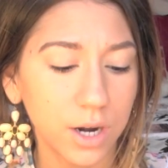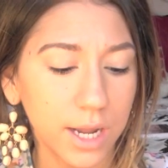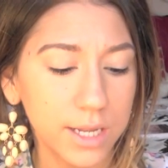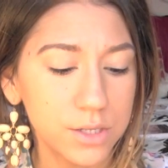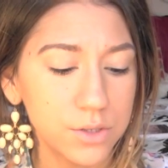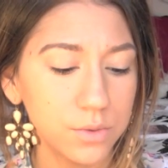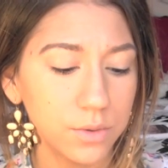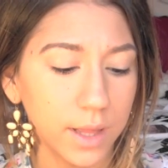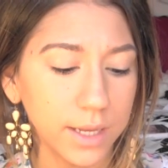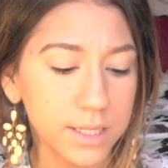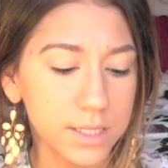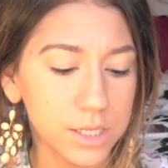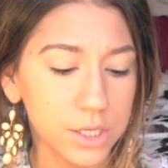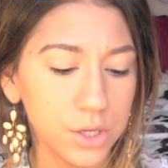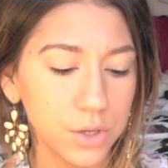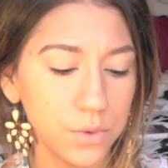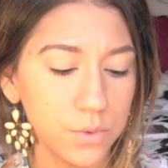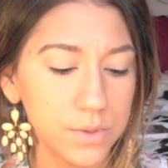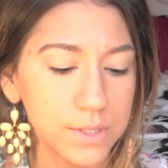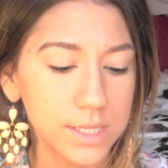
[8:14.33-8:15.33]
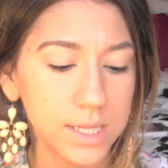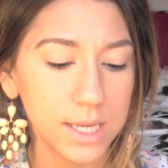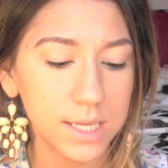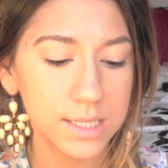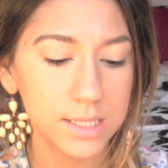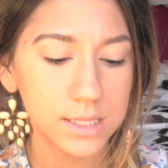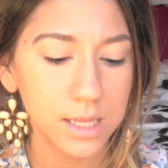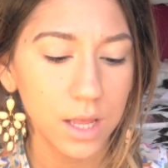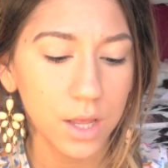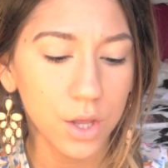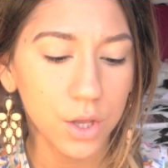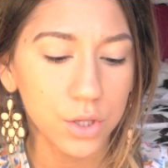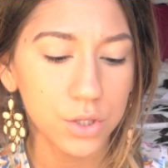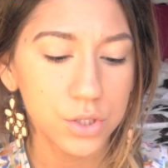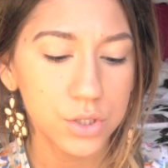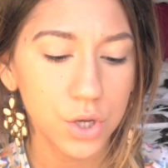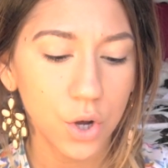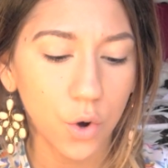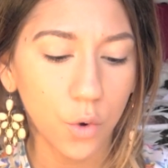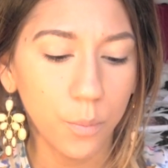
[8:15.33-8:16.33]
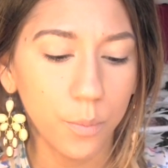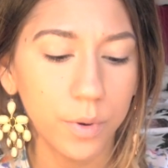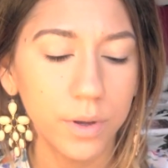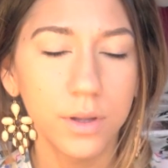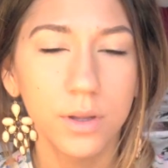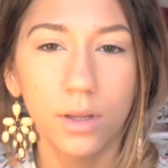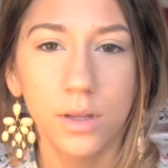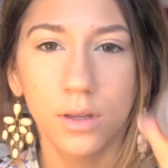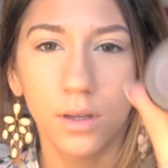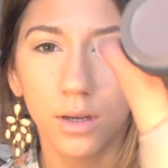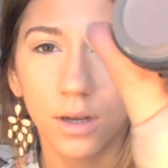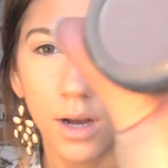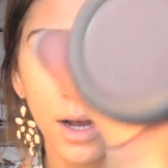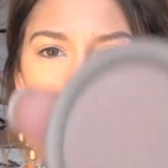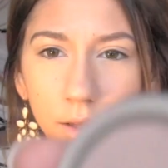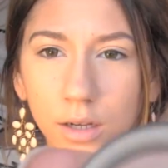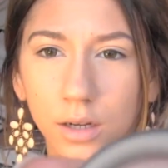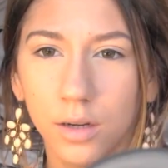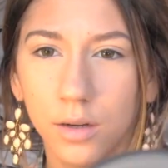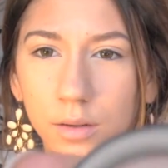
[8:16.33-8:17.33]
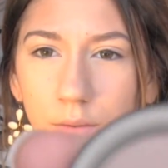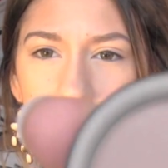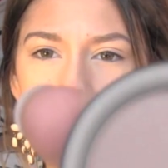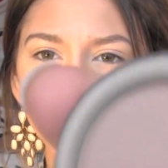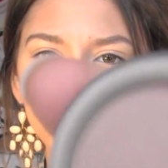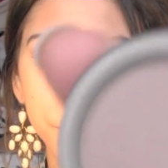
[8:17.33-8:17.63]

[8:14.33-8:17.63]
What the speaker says: I do like to use this taupe color.